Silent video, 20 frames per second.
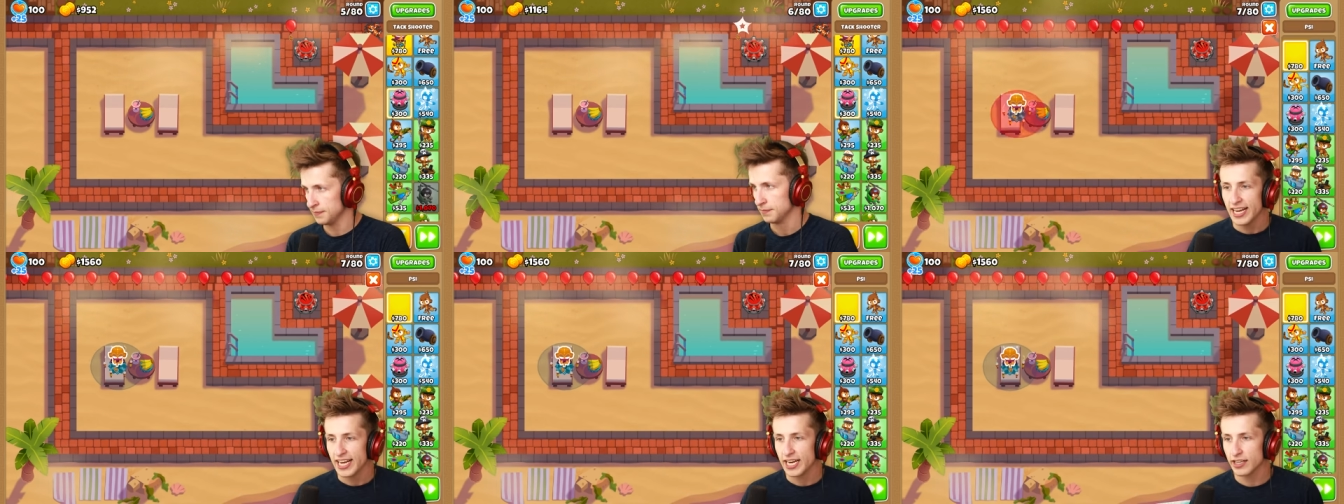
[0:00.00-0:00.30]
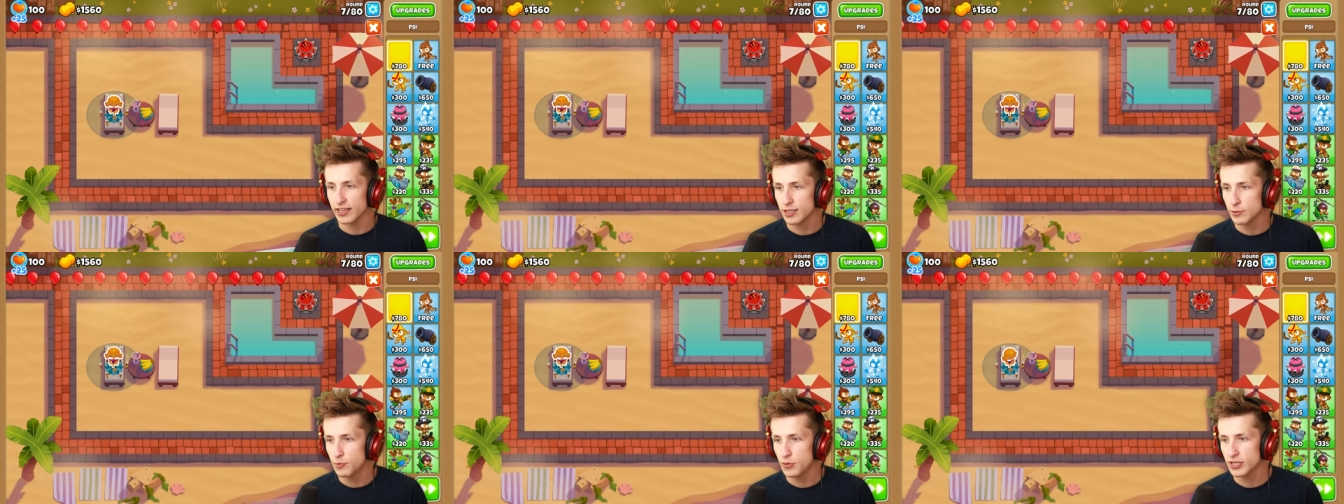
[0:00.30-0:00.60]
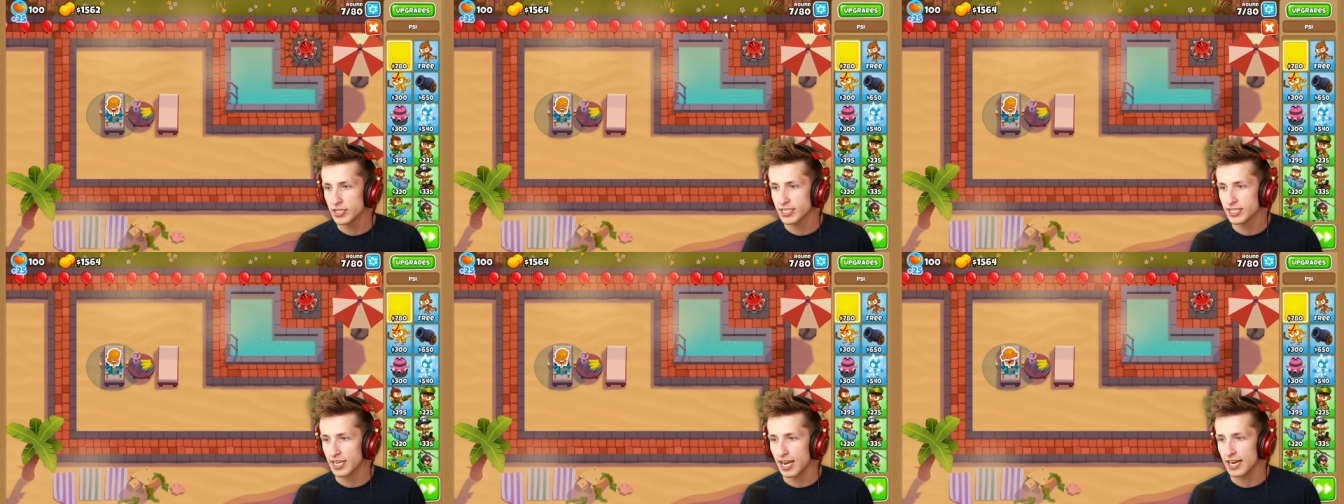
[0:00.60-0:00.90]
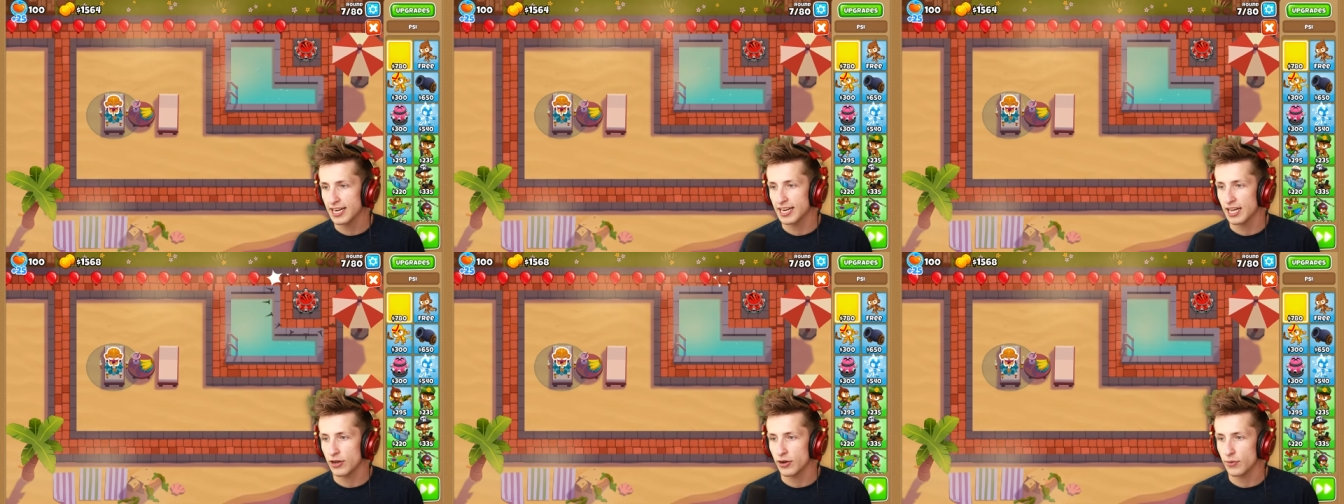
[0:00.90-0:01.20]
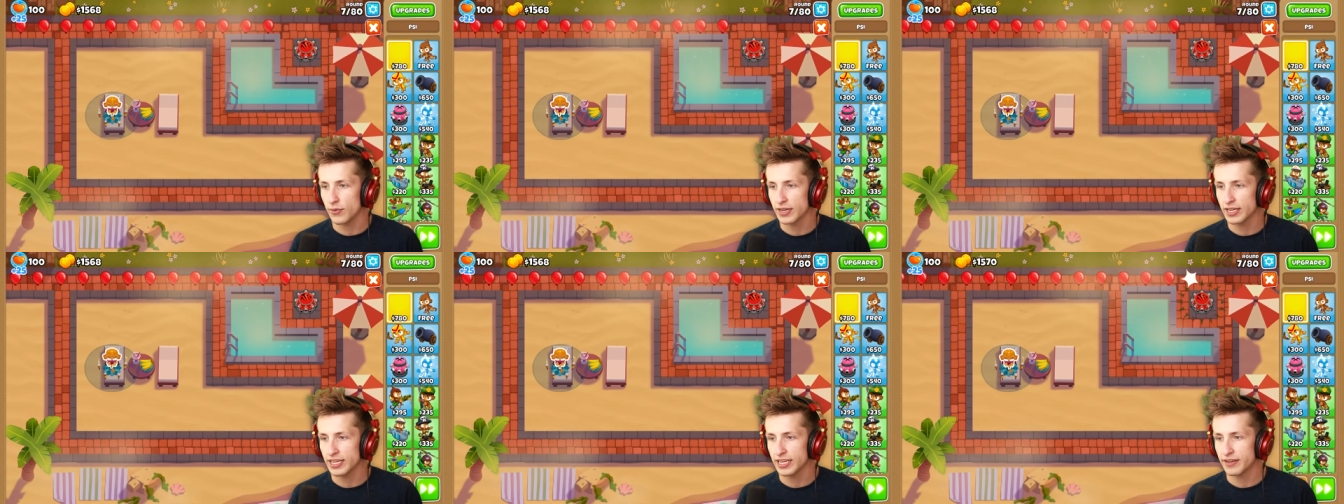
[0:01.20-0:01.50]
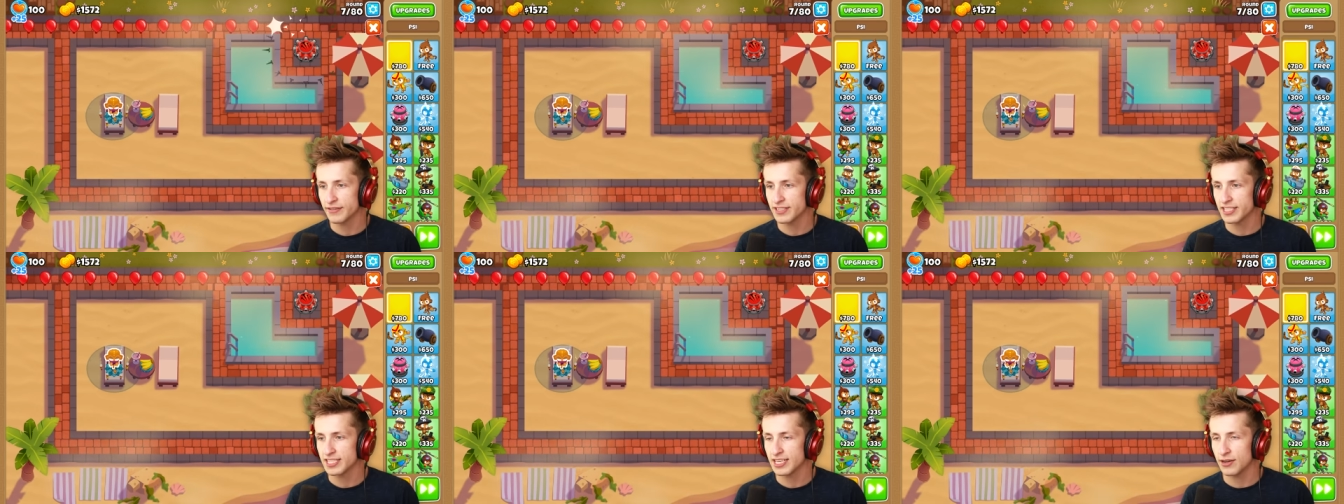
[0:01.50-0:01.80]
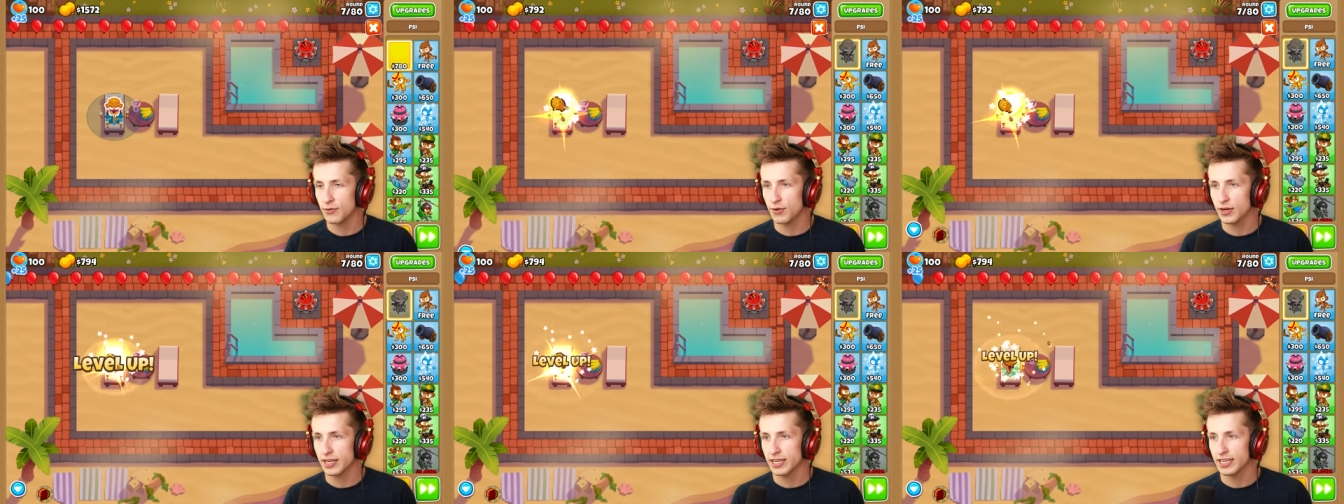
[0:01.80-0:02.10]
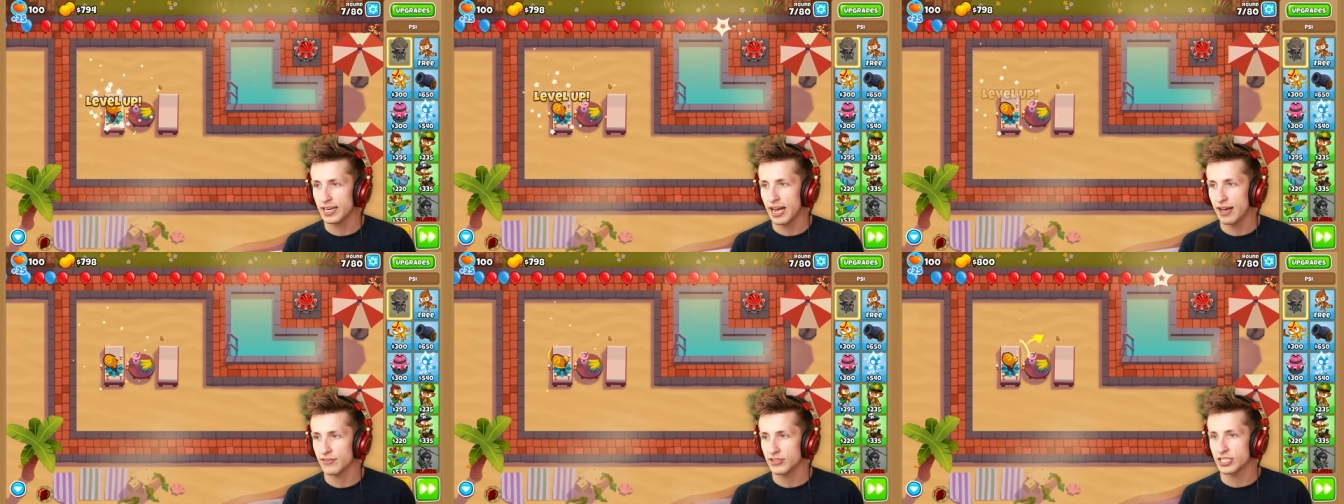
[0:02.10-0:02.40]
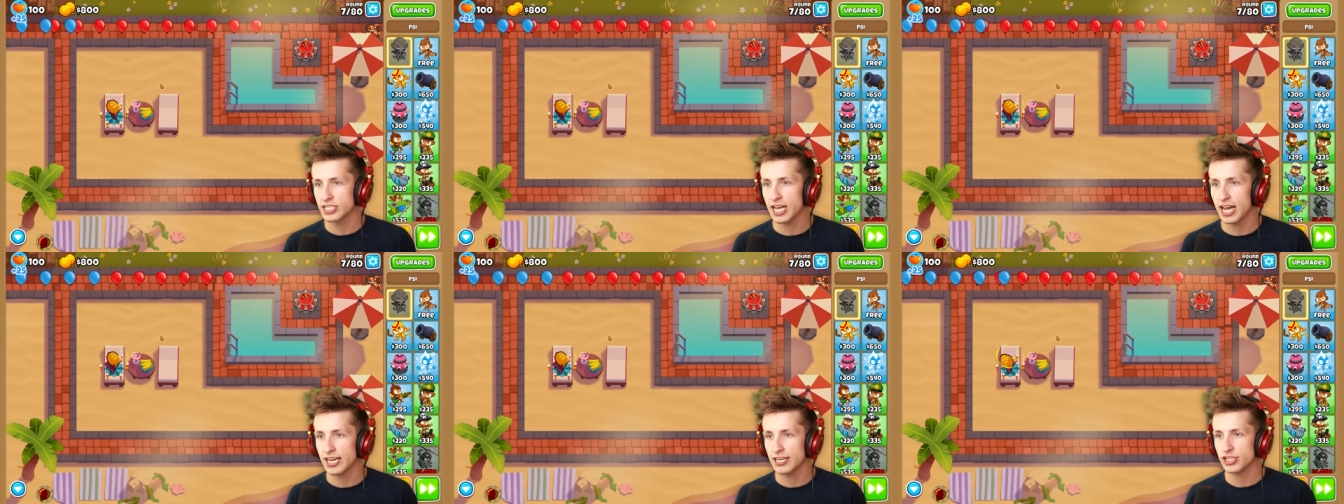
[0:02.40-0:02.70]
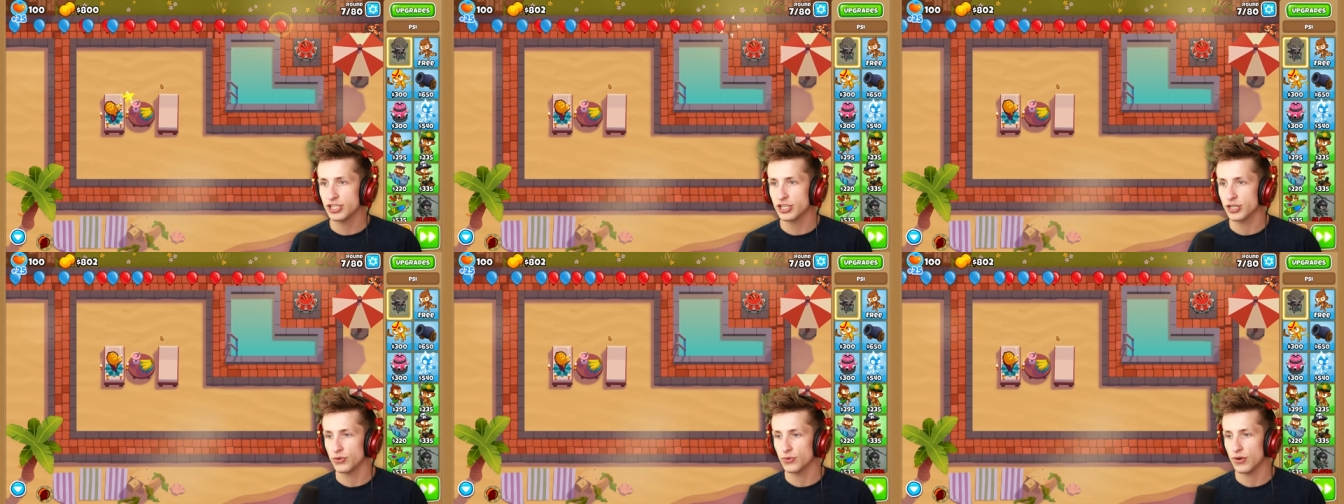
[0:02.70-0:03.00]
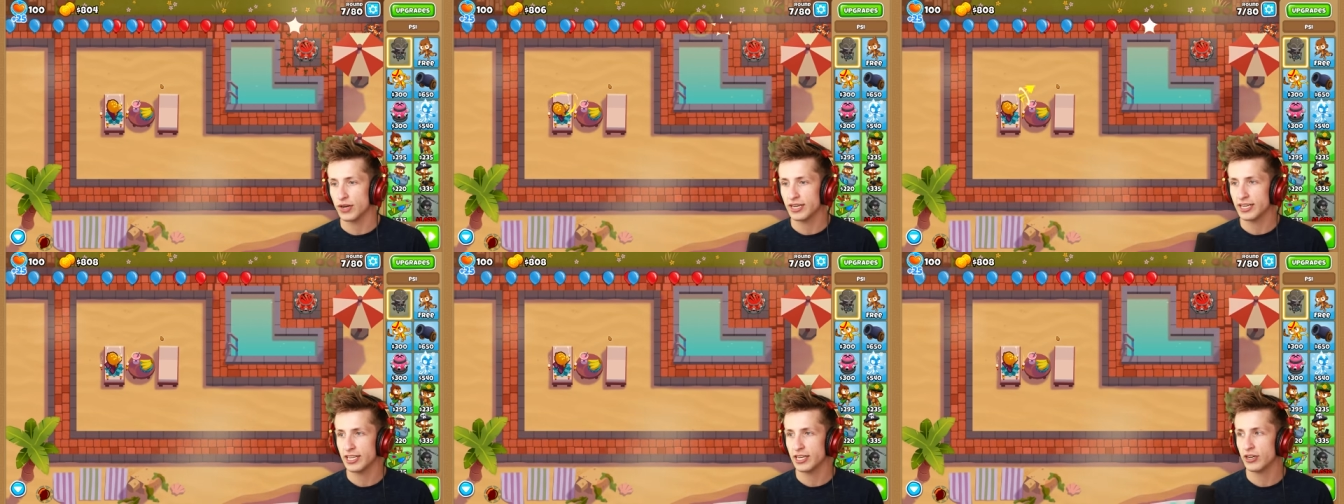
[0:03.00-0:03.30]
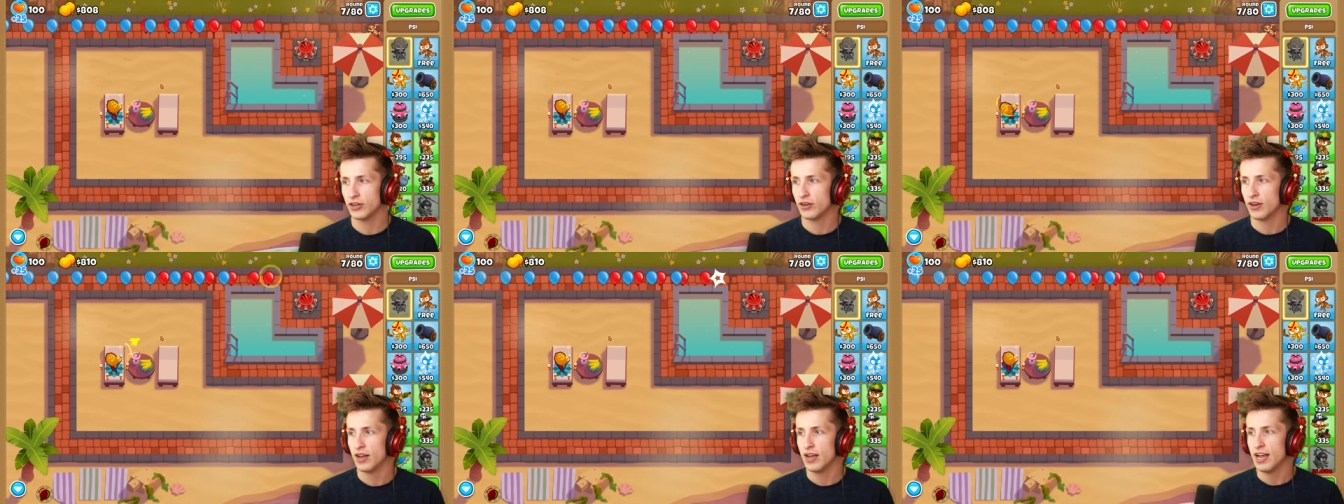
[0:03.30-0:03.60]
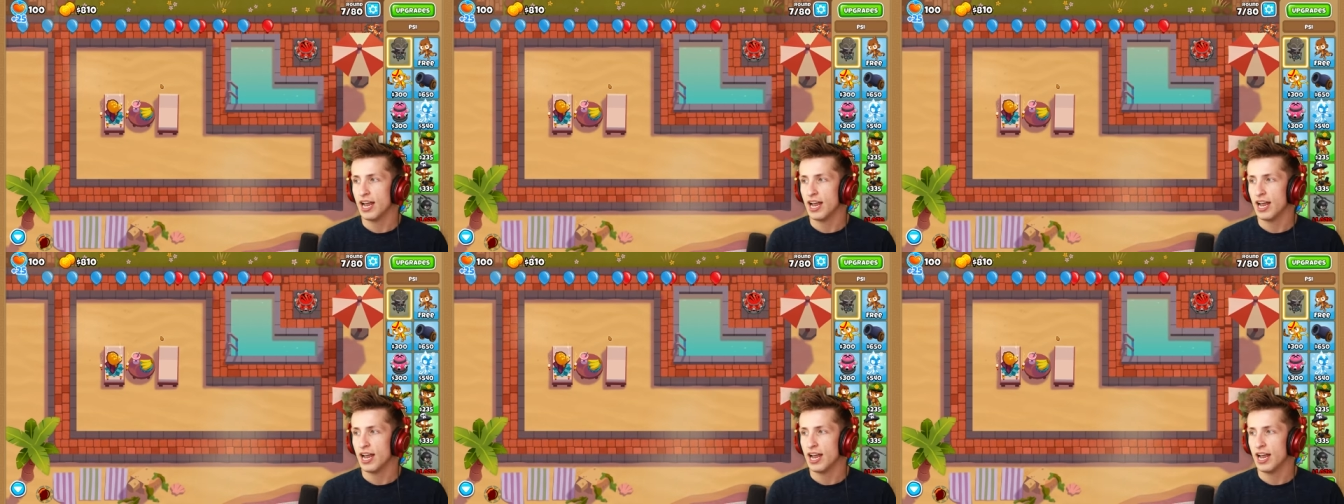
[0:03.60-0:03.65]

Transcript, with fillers: Okay, let's put side down. We can give- We can have side chill right here